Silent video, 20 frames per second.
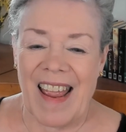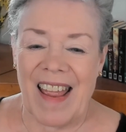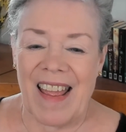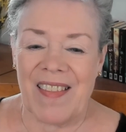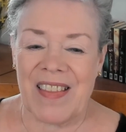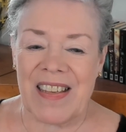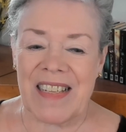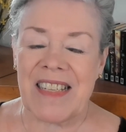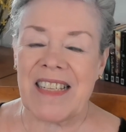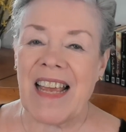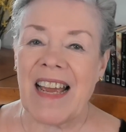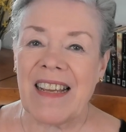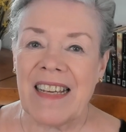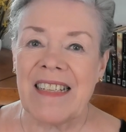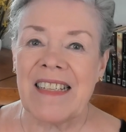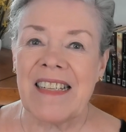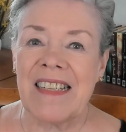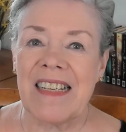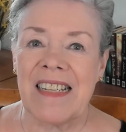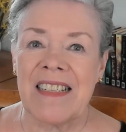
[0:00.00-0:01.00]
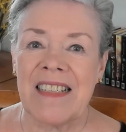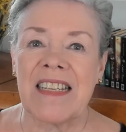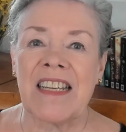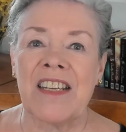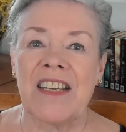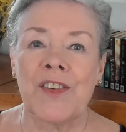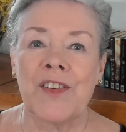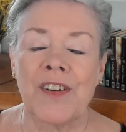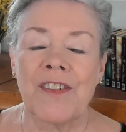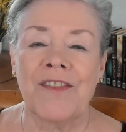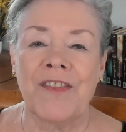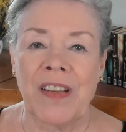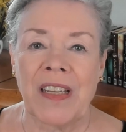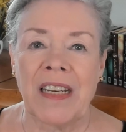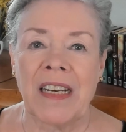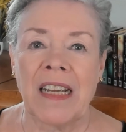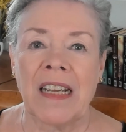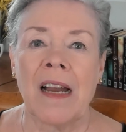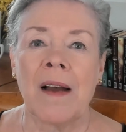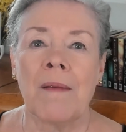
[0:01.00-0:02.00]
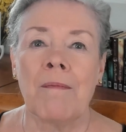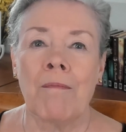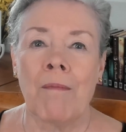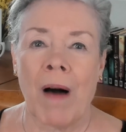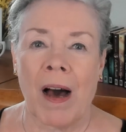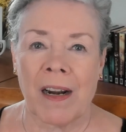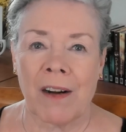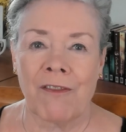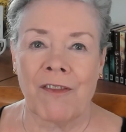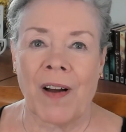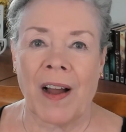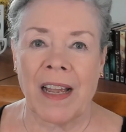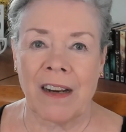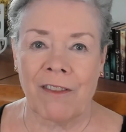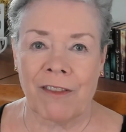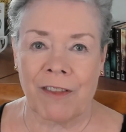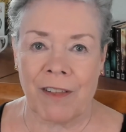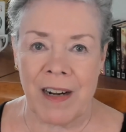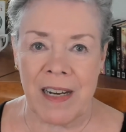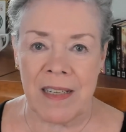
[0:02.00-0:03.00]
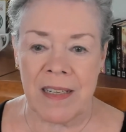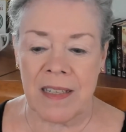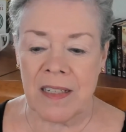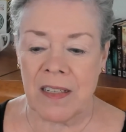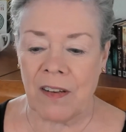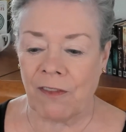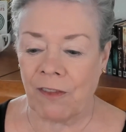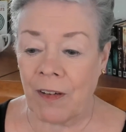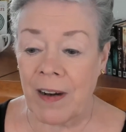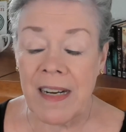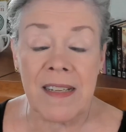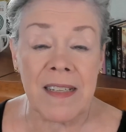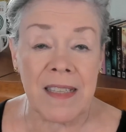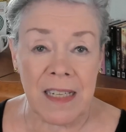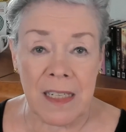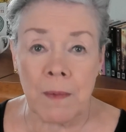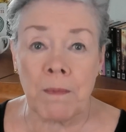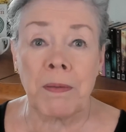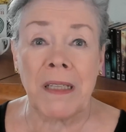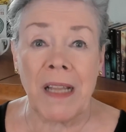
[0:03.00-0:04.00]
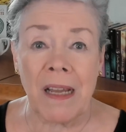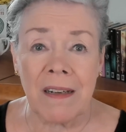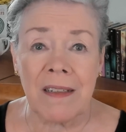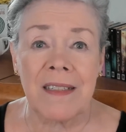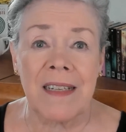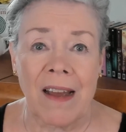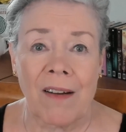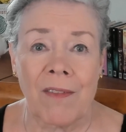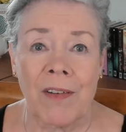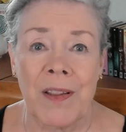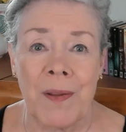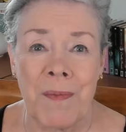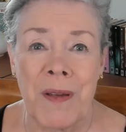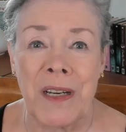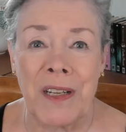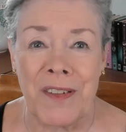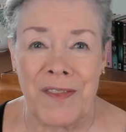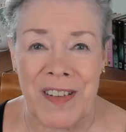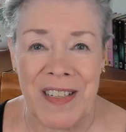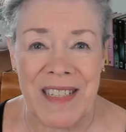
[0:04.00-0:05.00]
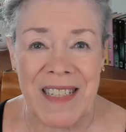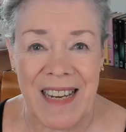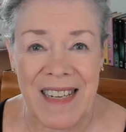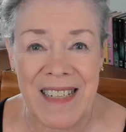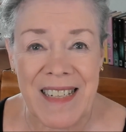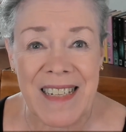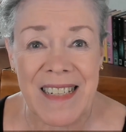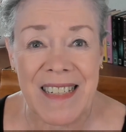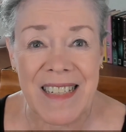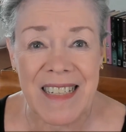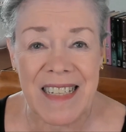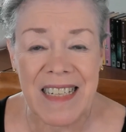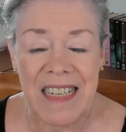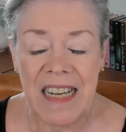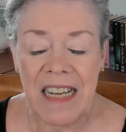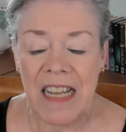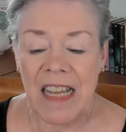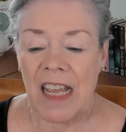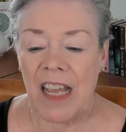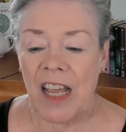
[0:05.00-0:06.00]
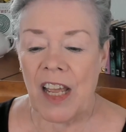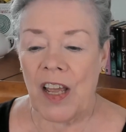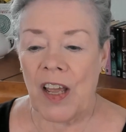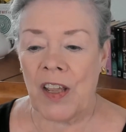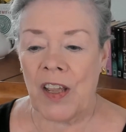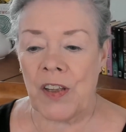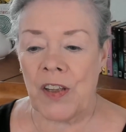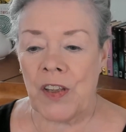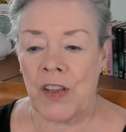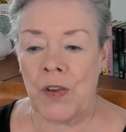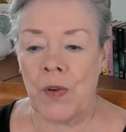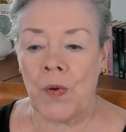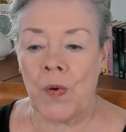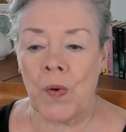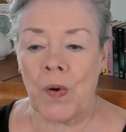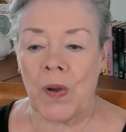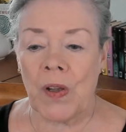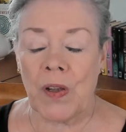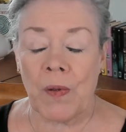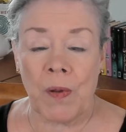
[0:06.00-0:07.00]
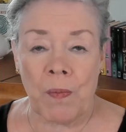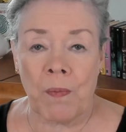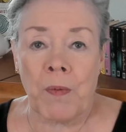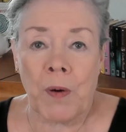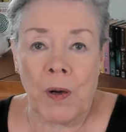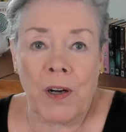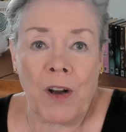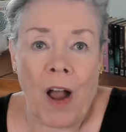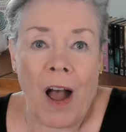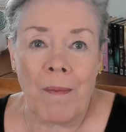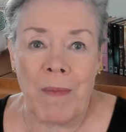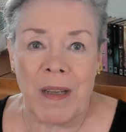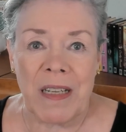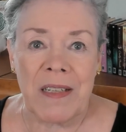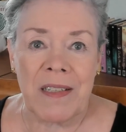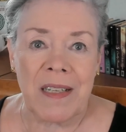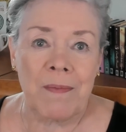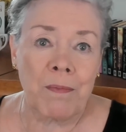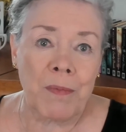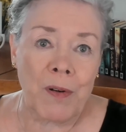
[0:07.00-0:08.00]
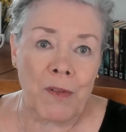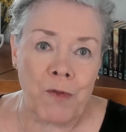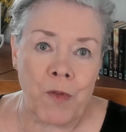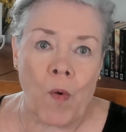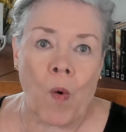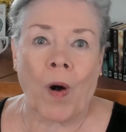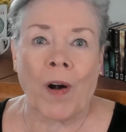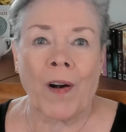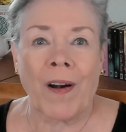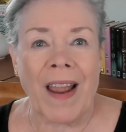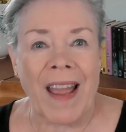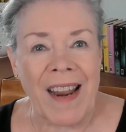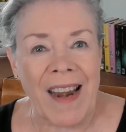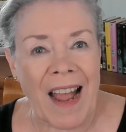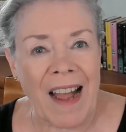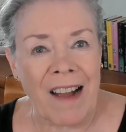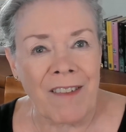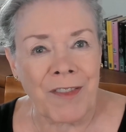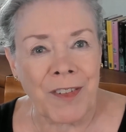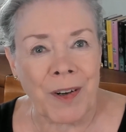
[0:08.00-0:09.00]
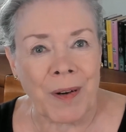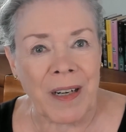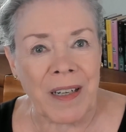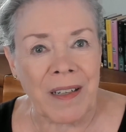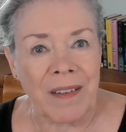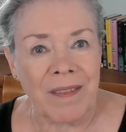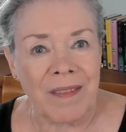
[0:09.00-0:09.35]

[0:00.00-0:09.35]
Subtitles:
The second is intervening modifying phrases. A phrase that's plunked down in the middle of a sentence, you put commas before and after it.